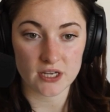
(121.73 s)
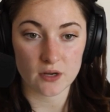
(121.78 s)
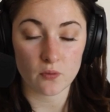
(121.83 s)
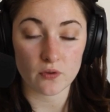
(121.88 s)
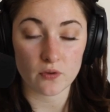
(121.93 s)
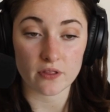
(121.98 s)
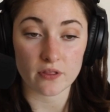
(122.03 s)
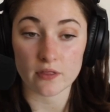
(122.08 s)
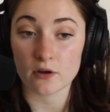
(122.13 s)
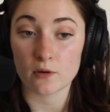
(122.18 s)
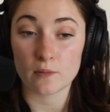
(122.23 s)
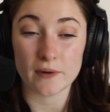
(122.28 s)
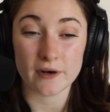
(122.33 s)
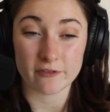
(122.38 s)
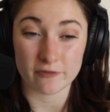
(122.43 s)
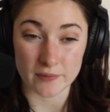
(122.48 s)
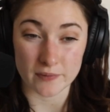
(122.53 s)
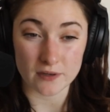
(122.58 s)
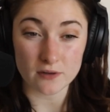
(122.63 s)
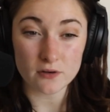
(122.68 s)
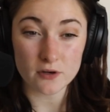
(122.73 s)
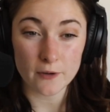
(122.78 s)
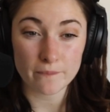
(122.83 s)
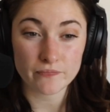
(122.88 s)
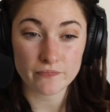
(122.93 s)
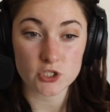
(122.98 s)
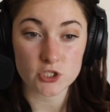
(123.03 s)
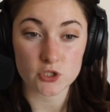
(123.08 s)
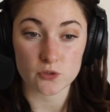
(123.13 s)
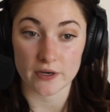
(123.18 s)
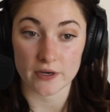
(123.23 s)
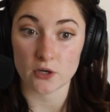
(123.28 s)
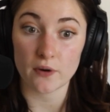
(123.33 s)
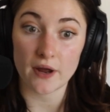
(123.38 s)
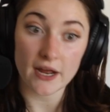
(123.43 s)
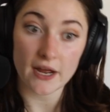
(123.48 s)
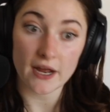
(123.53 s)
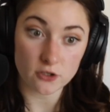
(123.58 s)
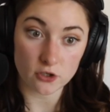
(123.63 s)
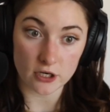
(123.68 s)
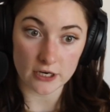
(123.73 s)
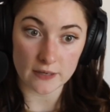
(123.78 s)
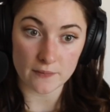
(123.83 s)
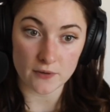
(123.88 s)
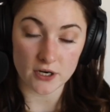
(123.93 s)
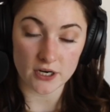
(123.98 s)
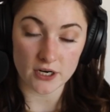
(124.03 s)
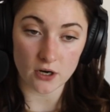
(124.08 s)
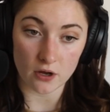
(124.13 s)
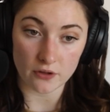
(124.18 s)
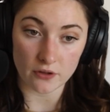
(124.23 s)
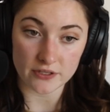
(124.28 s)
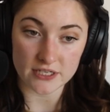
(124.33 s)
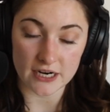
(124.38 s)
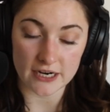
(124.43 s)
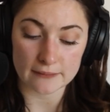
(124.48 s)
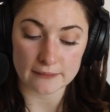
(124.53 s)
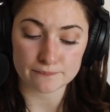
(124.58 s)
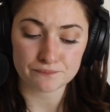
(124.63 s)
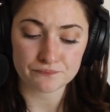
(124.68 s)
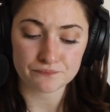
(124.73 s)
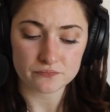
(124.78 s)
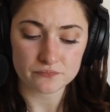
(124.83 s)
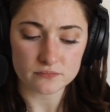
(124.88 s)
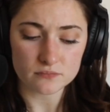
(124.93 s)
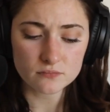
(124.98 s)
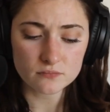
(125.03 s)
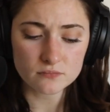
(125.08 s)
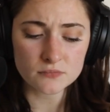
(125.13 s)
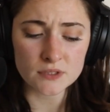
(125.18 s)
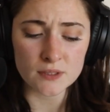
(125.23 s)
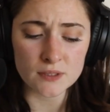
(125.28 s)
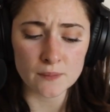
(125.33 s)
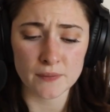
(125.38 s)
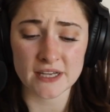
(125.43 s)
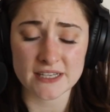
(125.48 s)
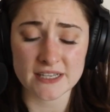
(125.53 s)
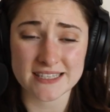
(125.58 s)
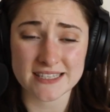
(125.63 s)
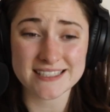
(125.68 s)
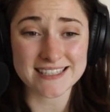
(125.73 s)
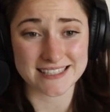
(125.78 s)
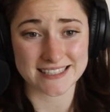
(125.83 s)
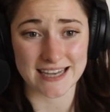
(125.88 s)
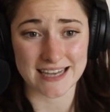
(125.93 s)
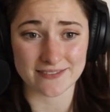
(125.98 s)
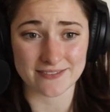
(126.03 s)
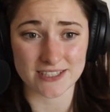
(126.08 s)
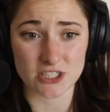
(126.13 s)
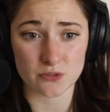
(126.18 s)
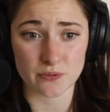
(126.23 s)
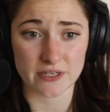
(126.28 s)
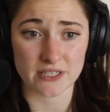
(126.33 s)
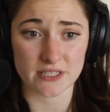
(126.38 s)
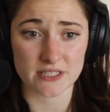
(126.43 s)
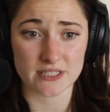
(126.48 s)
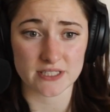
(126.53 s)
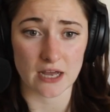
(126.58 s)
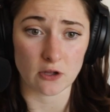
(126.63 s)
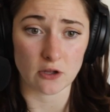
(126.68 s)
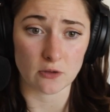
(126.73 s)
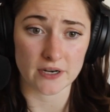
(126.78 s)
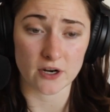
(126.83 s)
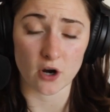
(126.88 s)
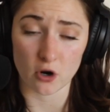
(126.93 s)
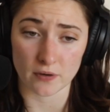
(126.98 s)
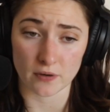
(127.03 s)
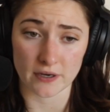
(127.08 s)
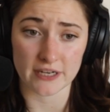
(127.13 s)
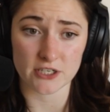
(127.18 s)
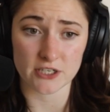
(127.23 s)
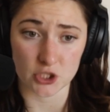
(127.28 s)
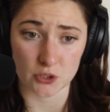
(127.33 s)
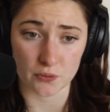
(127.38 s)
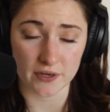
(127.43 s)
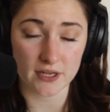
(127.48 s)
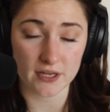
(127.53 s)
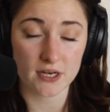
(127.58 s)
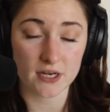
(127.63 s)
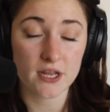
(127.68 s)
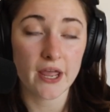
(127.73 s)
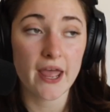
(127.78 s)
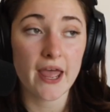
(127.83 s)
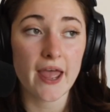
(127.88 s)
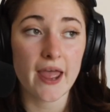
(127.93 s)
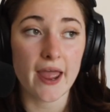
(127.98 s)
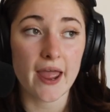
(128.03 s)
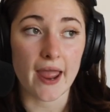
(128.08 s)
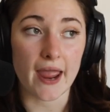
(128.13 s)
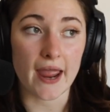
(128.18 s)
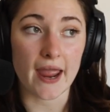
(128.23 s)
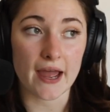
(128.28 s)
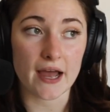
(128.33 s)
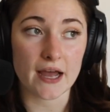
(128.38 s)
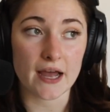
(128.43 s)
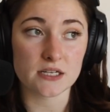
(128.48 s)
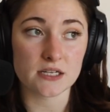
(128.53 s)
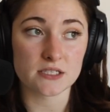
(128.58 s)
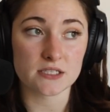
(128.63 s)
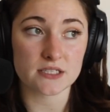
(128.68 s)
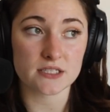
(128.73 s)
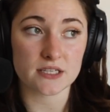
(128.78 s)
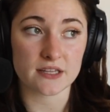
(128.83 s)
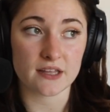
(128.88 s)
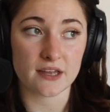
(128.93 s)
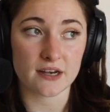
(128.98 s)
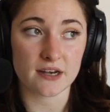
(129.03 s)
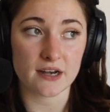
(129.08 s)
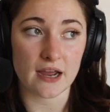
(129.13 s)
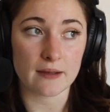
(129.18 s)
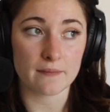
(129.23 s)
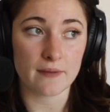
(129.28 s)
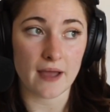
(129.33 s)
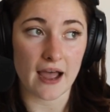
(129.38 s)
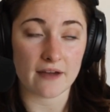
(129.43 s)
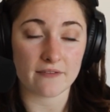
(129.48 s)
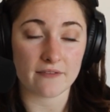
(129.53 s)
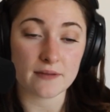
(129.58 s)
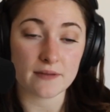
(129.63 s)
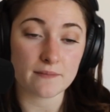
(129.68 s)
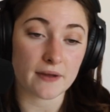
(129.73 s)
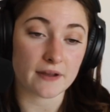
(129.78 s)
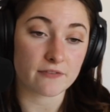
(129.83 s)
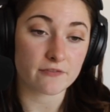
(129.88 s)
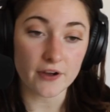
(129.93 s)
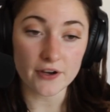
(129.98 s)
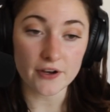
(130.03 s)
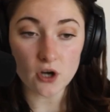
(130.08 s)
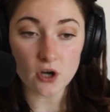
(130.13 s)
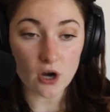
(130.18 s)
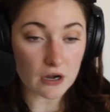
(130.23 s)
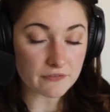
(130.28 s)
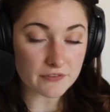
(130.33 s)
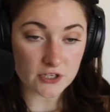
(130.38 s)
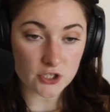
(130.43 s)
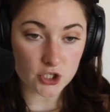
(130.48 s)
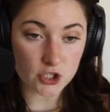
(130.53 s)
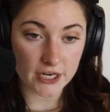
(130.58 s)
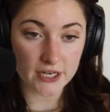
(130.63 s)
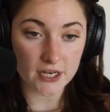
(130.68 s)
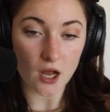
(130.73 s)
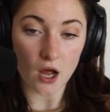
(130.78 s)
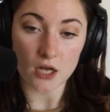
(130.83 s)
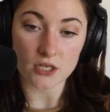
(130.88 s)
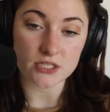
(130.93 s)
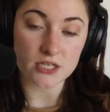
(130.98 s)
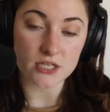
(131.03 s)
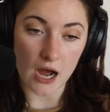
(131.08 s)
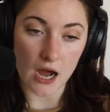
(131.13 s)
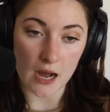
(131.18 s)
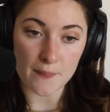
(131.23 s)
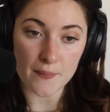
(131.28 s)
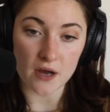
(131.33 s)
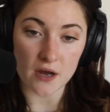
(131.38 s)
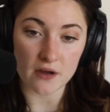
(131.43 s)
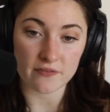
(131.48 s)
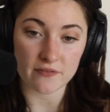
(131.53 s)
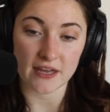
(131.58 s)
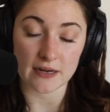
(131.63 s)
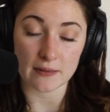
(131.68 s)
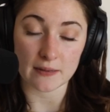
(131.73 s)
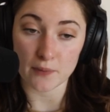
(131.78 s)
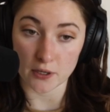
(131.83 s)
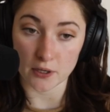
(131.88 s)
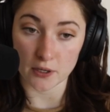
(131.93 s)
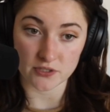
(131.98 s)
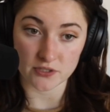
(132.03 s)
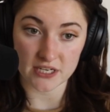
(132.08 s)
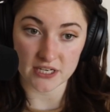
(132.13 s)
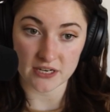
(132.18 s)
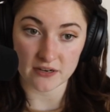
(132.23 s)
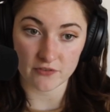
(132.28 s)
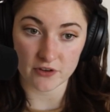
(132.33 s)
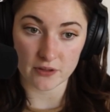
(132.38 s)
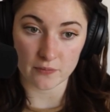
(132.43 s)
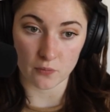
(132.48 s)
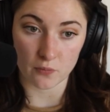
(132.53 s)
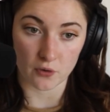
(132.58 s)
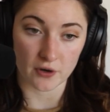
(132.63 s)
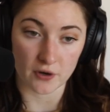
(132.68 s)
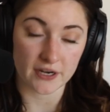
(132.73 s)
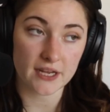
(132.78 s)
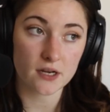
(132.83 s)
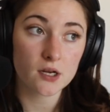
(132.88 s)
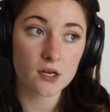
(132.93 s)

with a little bit of milk. So I don't add creamer in all the time because it does have that sweetness element already to it. And then I'm having my fun coffee drink on top of getting protein in for the morning,